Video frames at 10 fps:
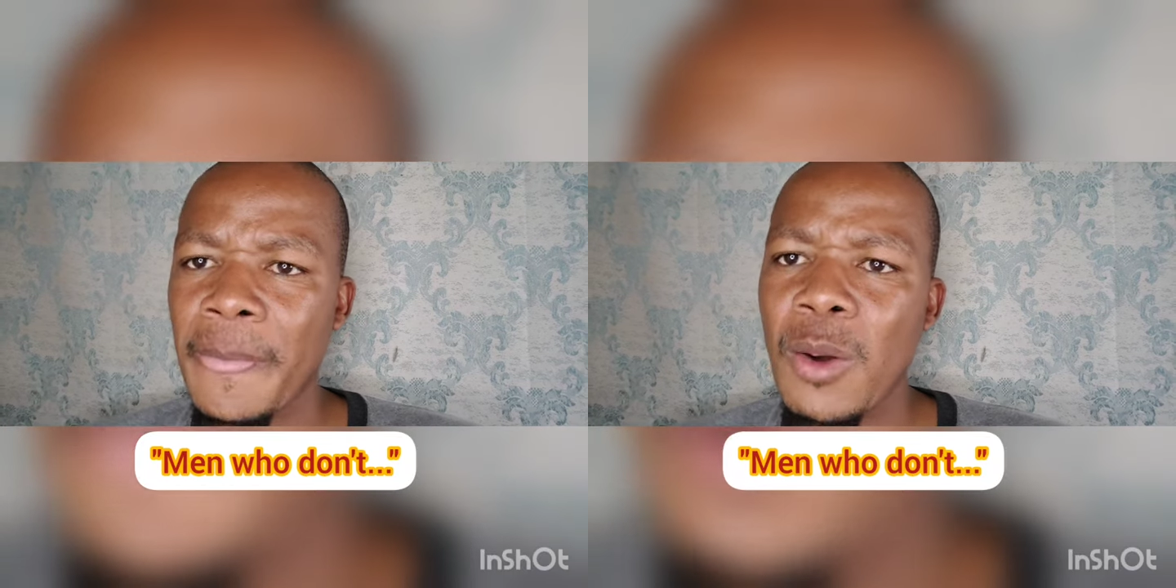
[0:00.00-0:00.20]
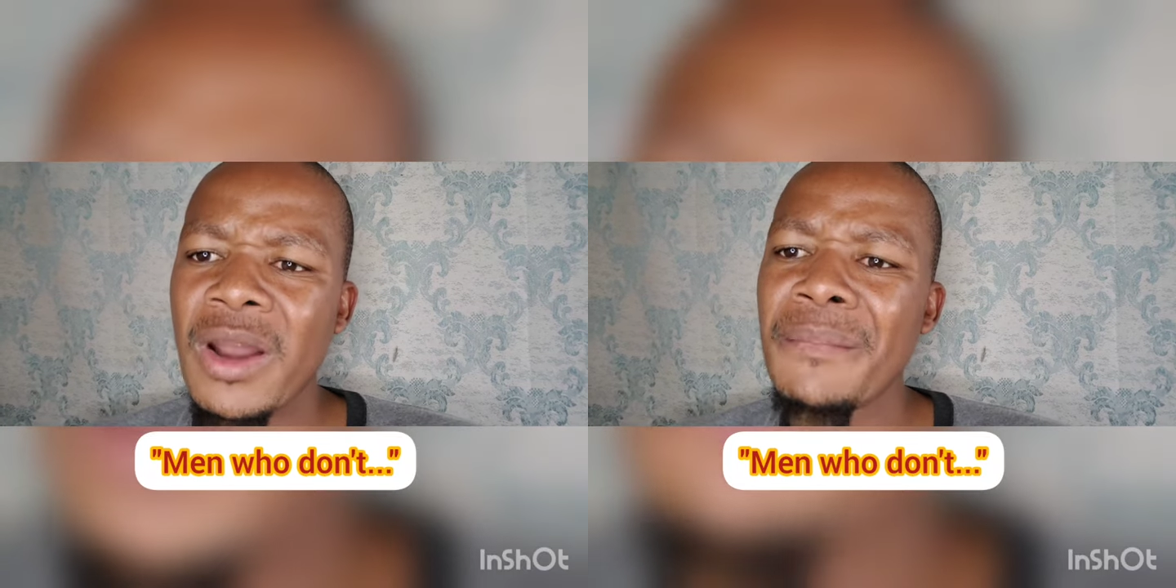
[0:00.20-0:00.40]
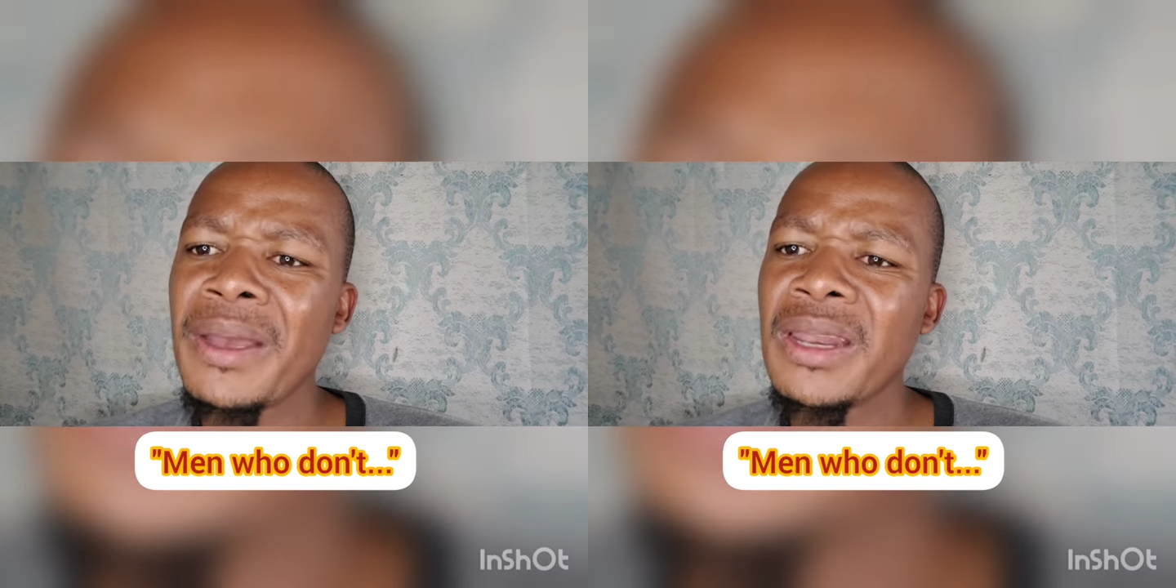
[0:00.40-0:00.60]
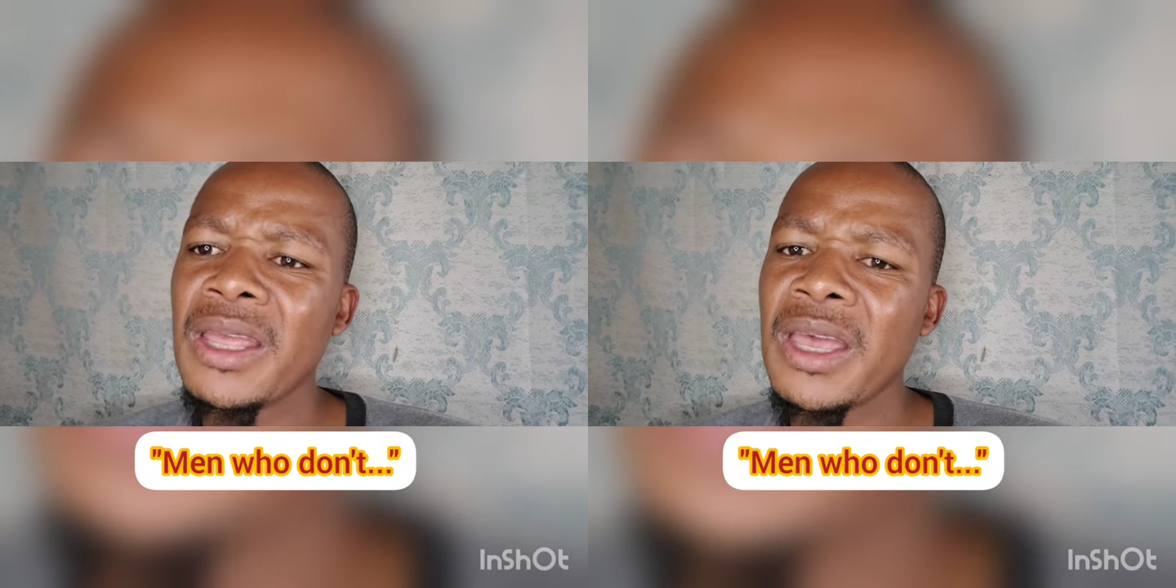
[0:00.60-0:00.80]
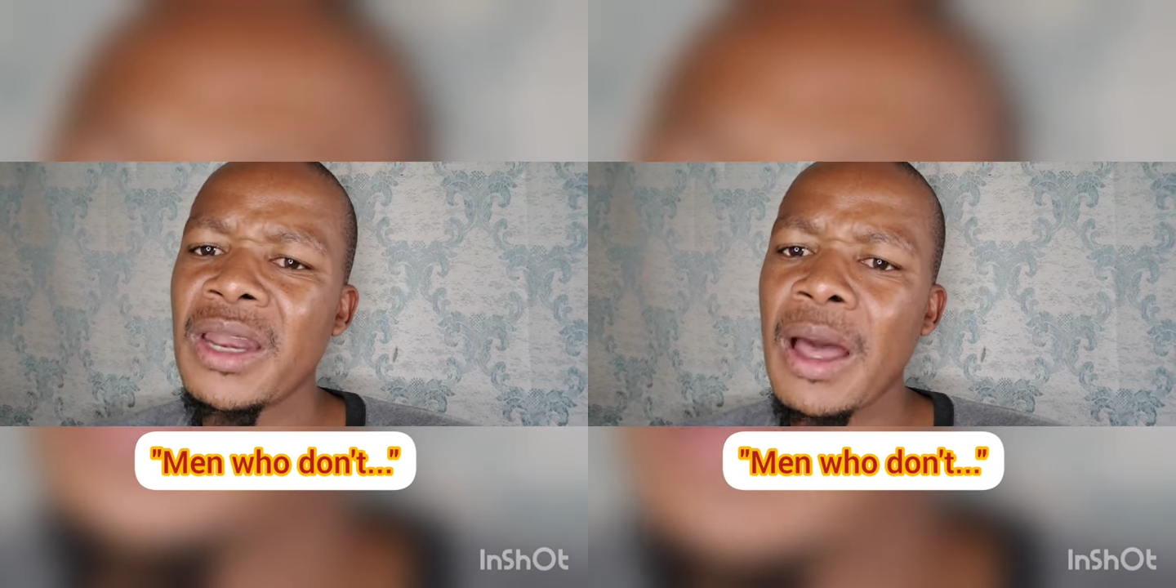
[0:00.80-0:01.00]
They want men
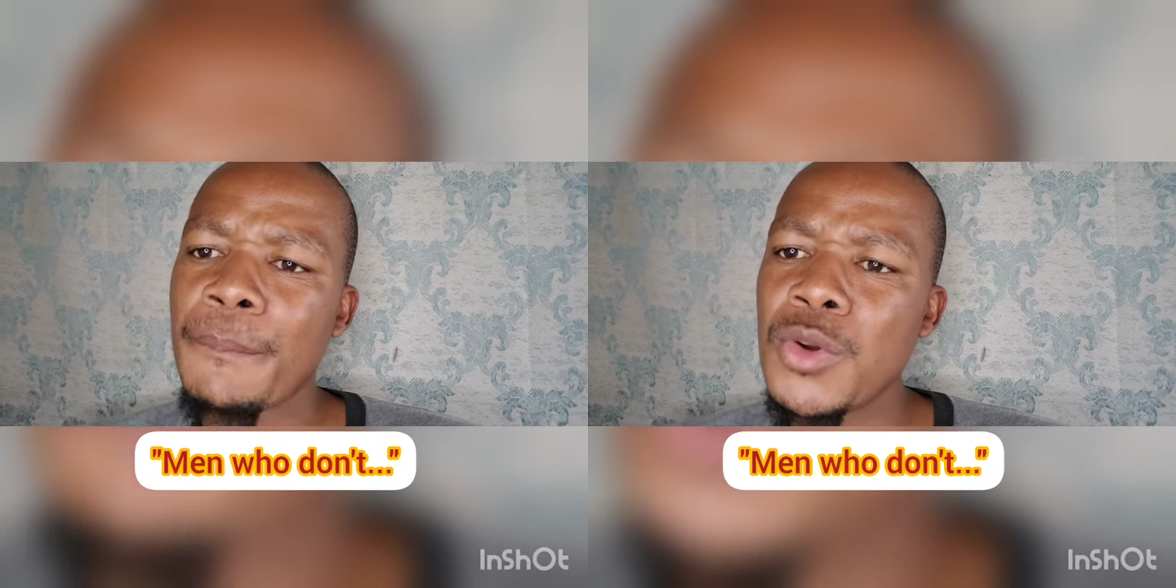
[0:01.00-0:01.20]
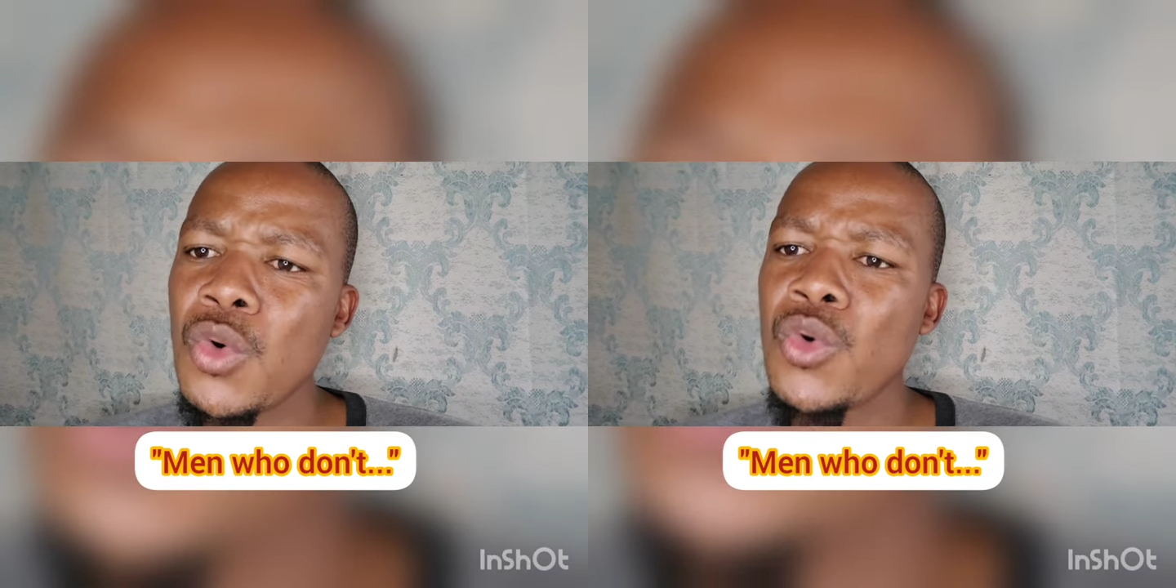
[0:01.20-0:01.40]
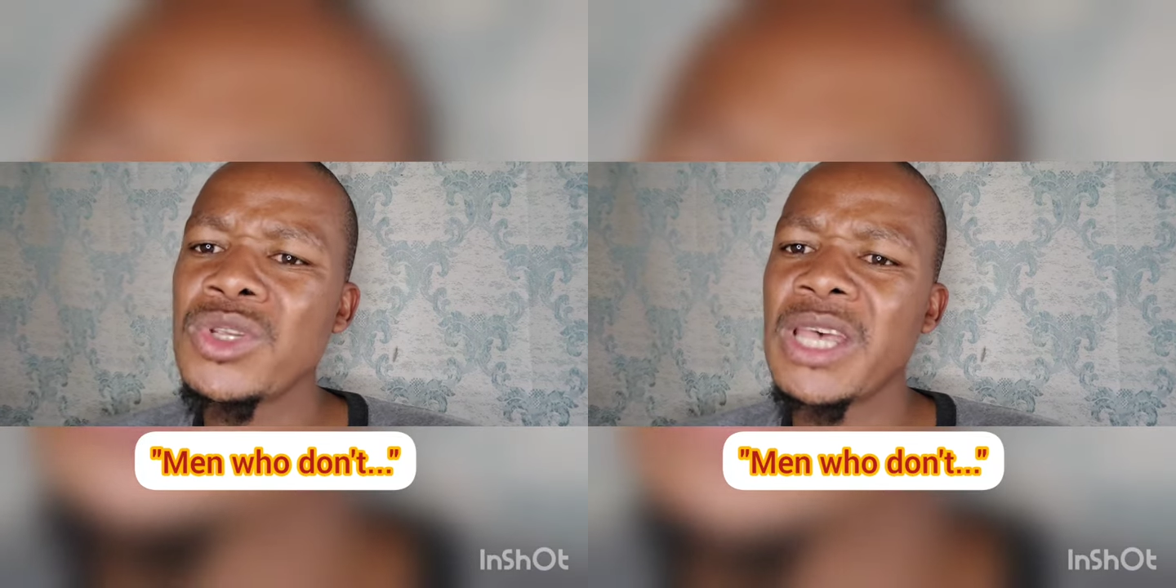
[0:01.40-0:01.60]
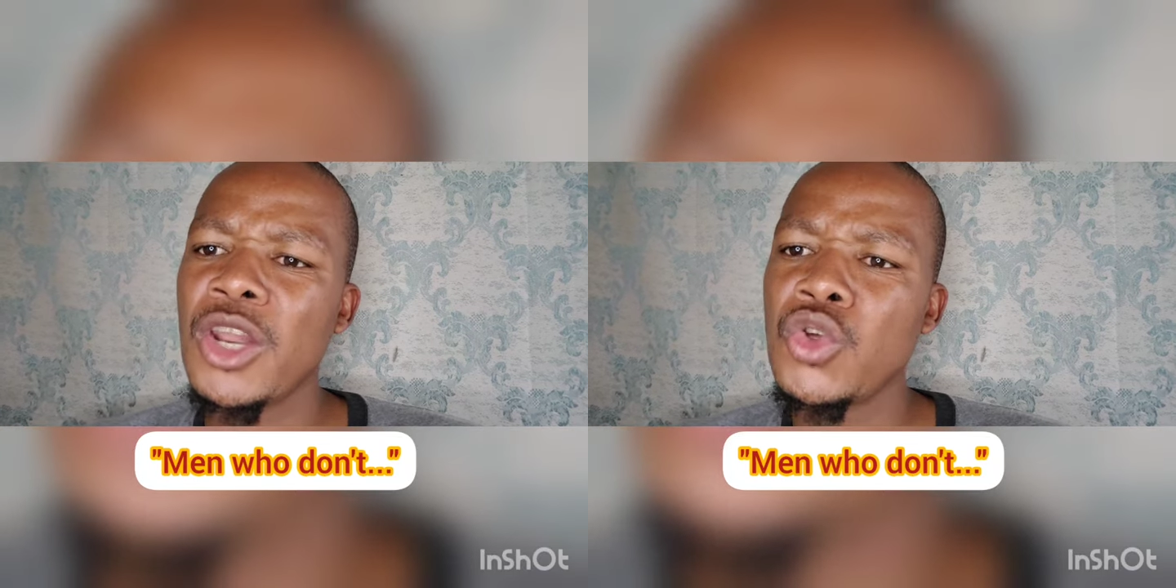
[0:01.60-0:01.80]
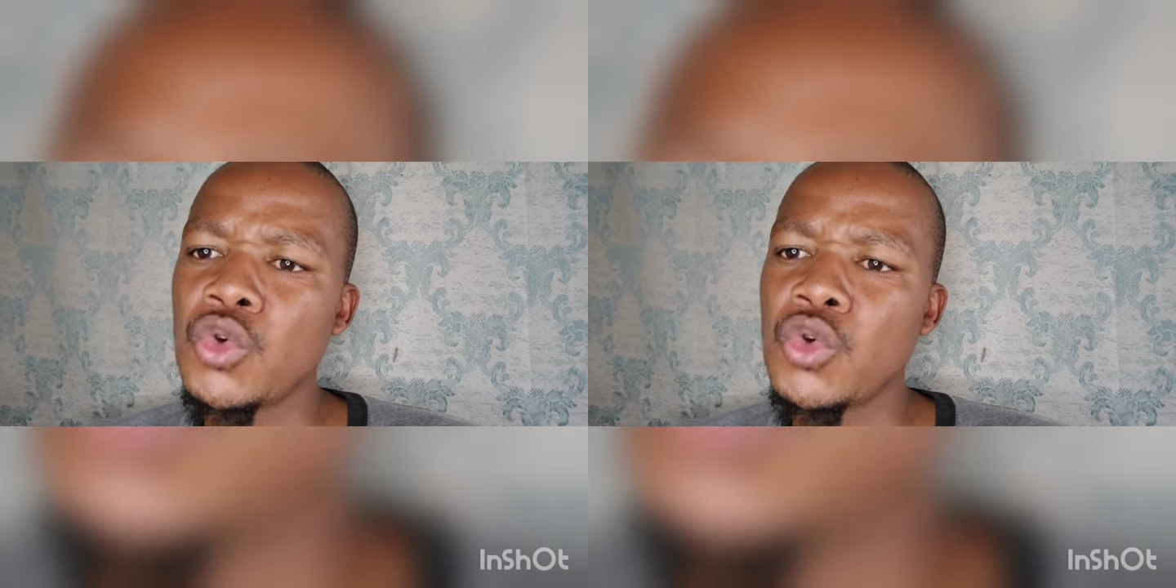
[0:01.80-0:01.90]
they can abuse and